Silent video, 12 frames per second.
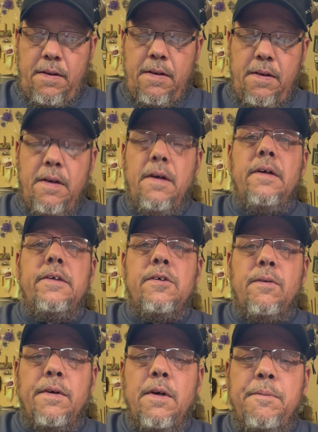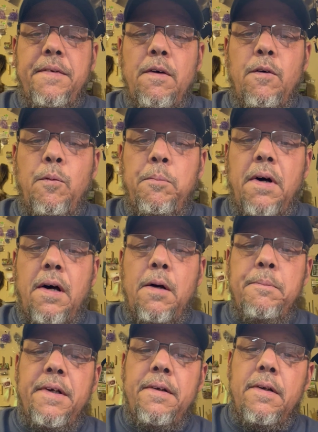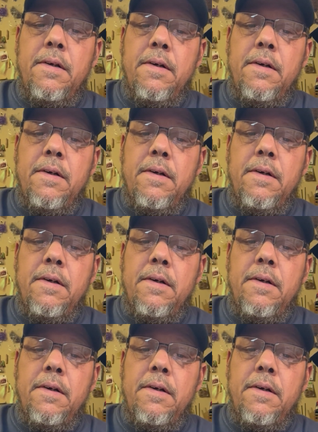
I'm going to shorten up the old bobbin.